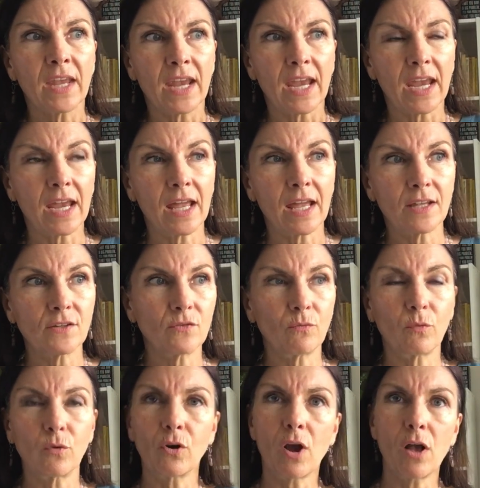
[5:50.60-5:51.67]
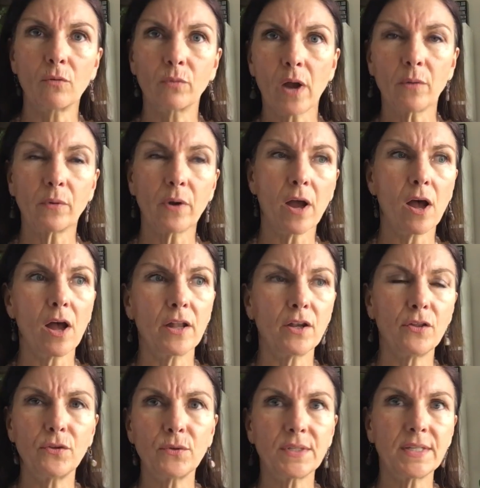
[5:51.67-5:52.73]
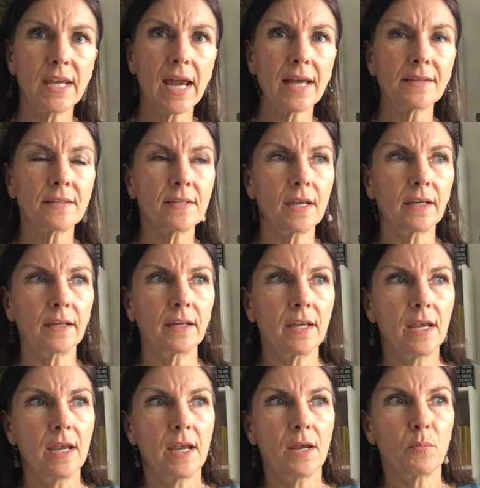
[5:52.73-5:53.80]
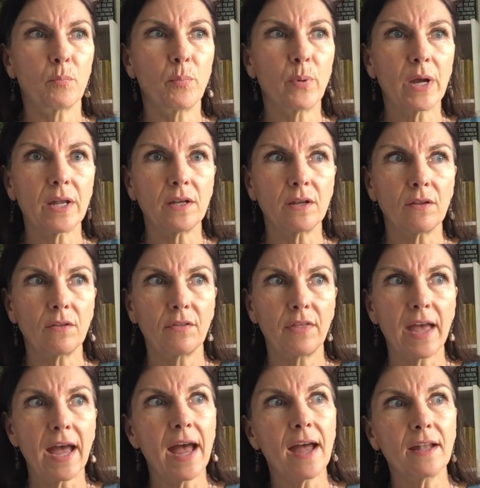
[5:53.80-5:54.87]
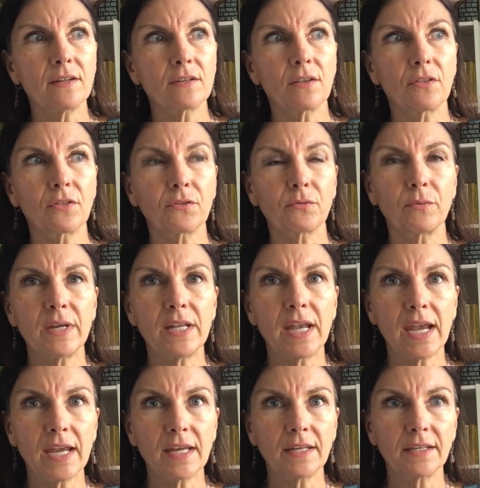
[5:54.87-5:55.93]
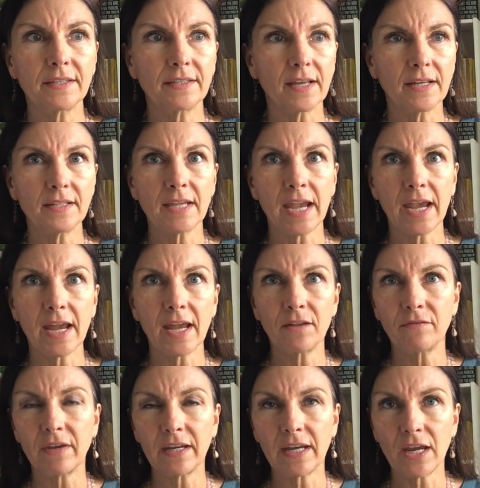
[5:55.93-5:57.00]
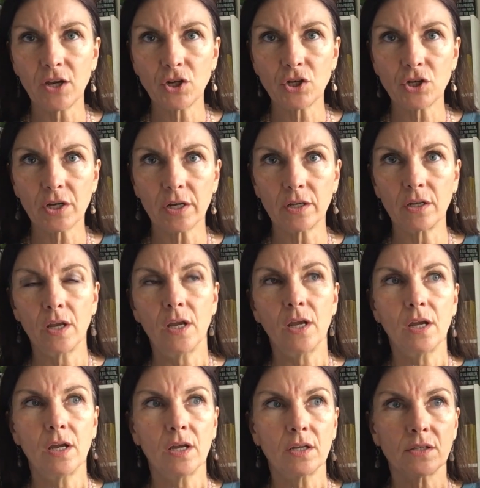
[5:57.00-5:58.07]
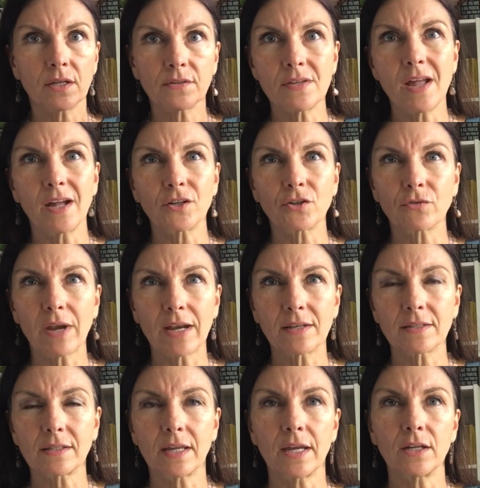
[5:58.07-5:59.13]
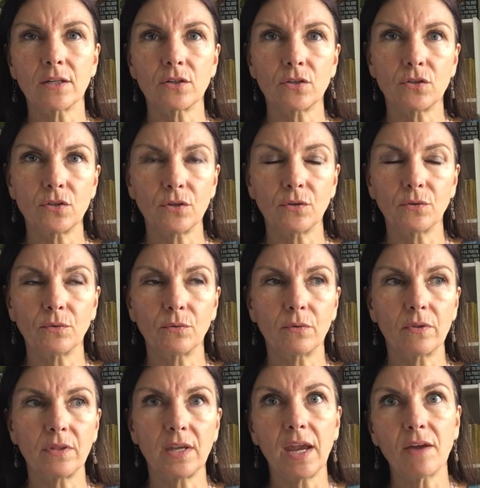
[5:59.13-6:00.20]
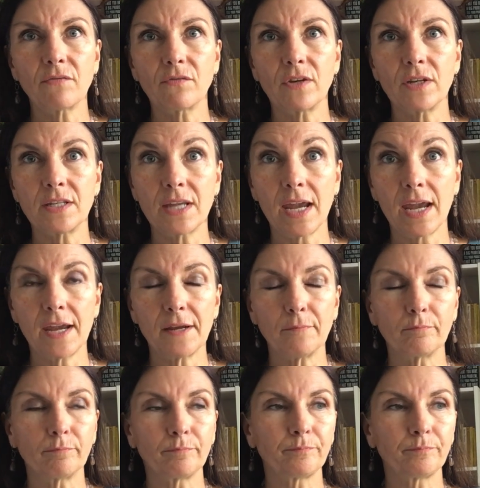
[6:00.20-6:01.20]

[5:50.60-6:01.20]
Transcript: and we're all rah rah and enthusiastic. But that 3-day suntan vacation does not translate to the everyday